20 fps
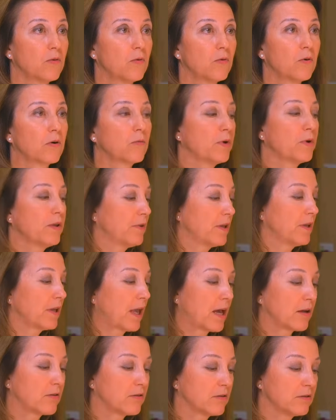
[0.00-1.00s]
Or we've
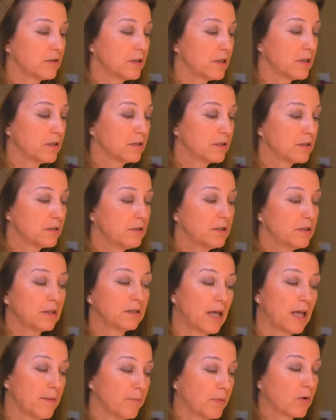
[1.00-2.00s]
encountered this
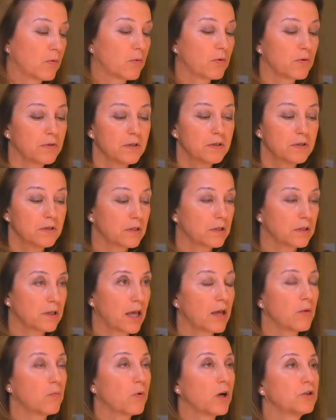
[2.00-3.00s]
dilemma or this
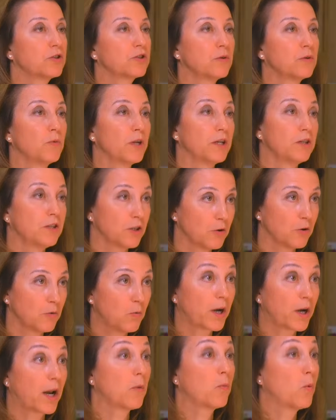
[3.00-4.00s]
delay. What should we do?
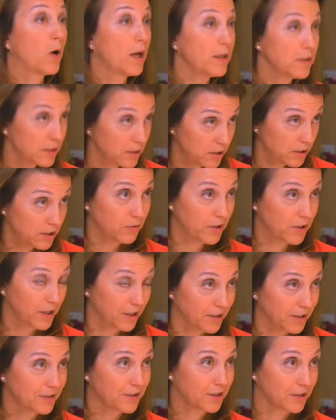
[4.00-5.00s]
What I wasn't doing
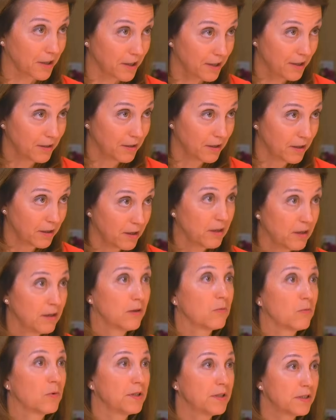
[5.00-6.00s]
initially
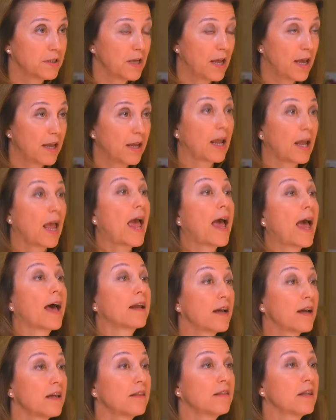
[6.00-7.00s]
was saying,
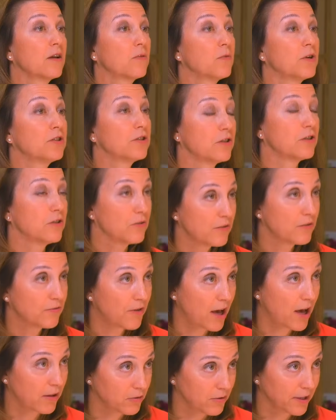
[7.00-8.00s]
and I think we should do the
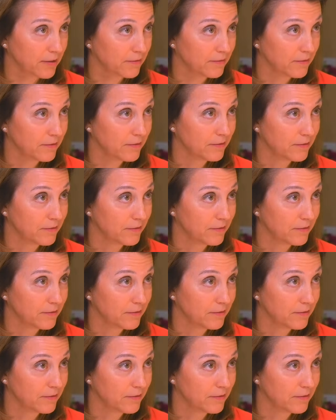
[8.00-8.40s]
following.